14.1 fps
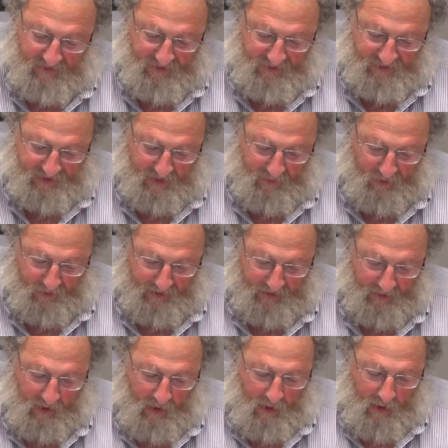the Jewish
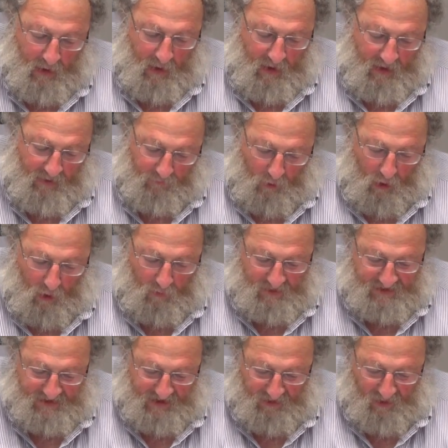community in Rome,
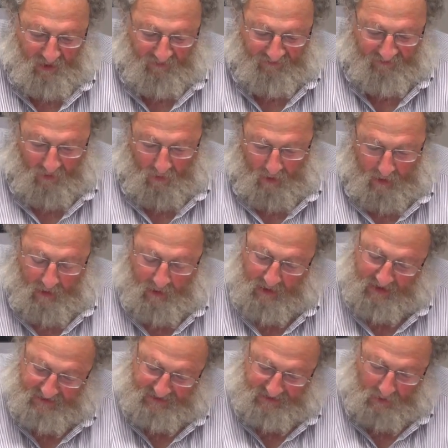Senor Foa,
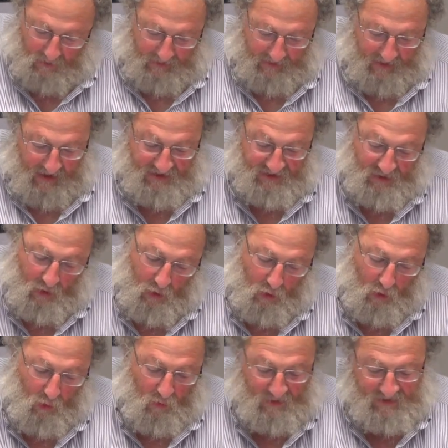and Zoli as to
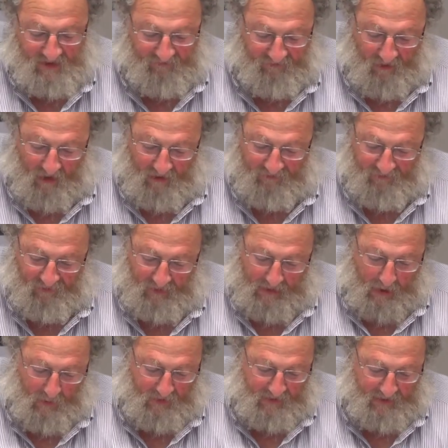who was at fault for
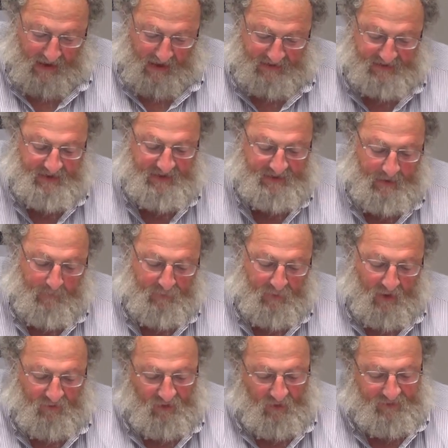allowing the Nazis
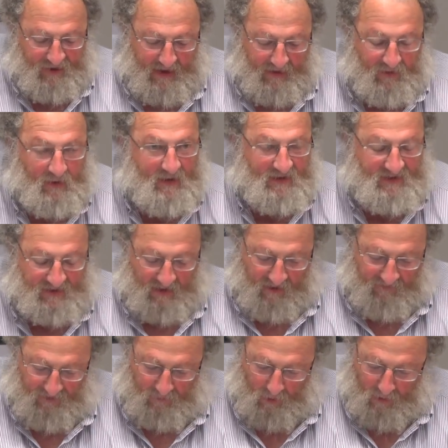to obtain the list
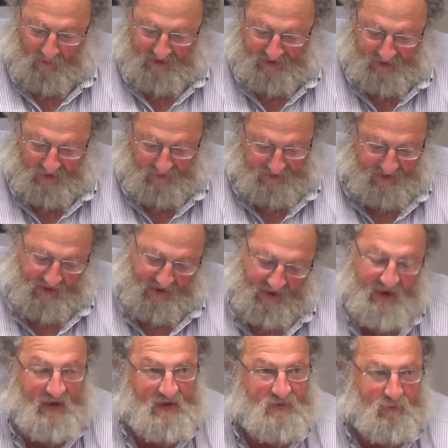of the Roman Jews.
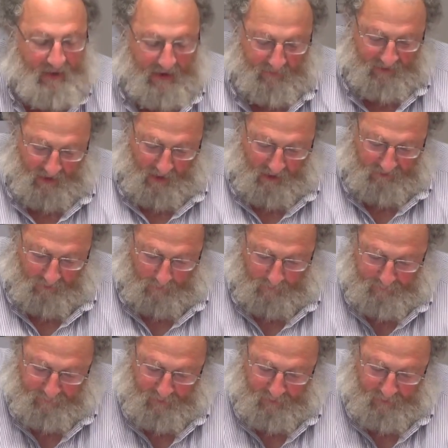Each blamed the other.